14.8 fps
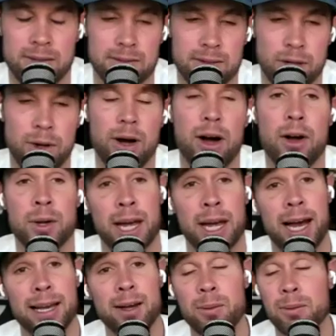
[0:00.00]
Okay.
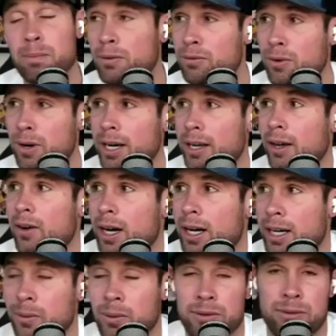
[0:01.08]
I got, before I go, I
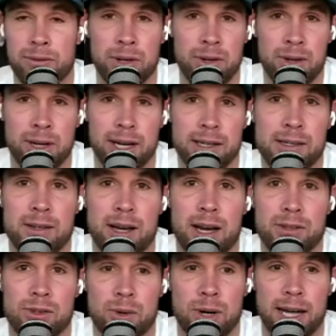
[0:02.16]
got one for you guys.
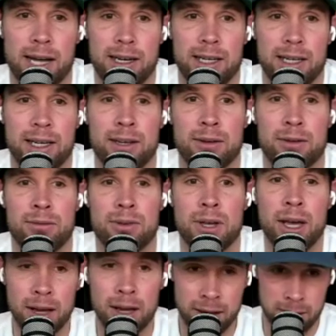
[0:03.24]
so I had to give
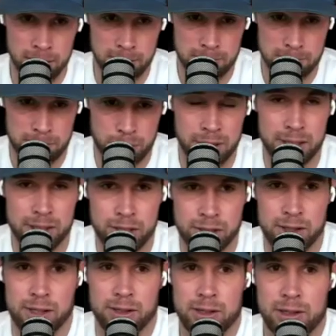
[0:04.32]

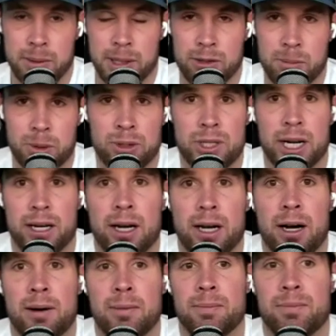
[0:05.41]
predictions on
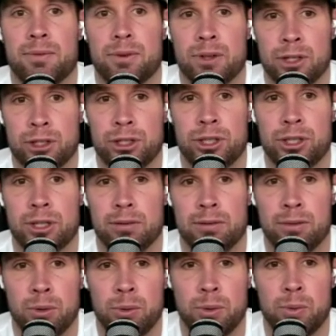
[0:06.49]
CBSSports.com for this year of
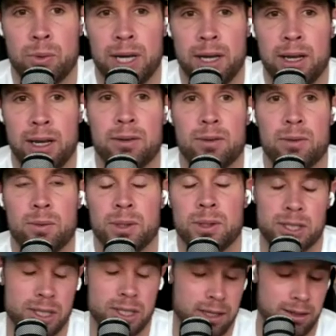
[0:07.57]
who would win,
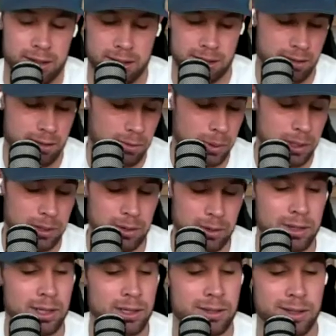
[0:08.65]
which we do
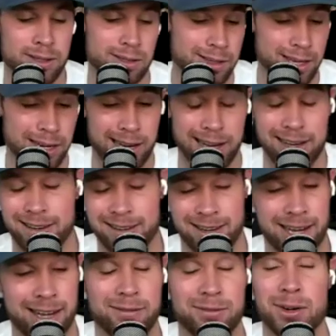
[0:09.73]
this and it's like
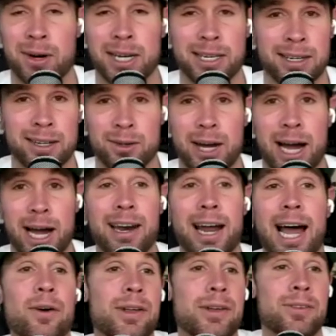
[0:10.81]
i have no idea i,
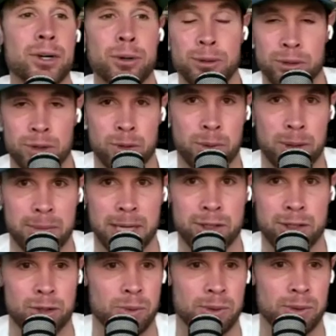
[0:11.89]
I don't even know who's going to win
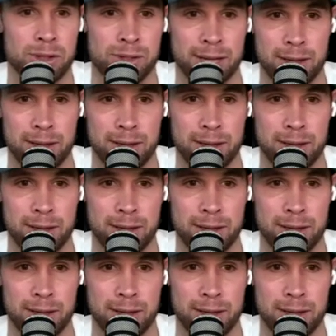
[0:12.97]
majors when there's like